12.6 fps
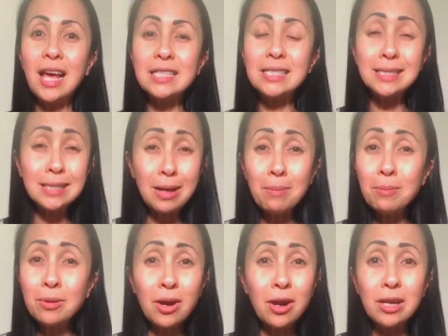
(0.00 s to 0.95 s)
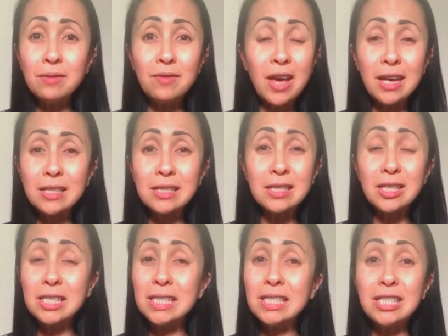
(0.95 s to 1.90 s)
some kind of
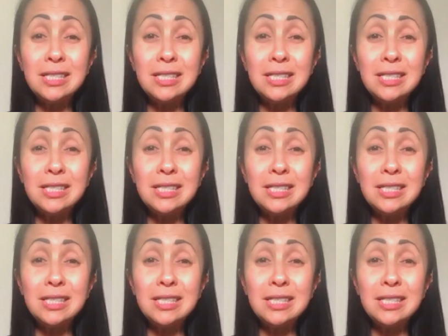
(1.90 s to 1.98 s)
exercise.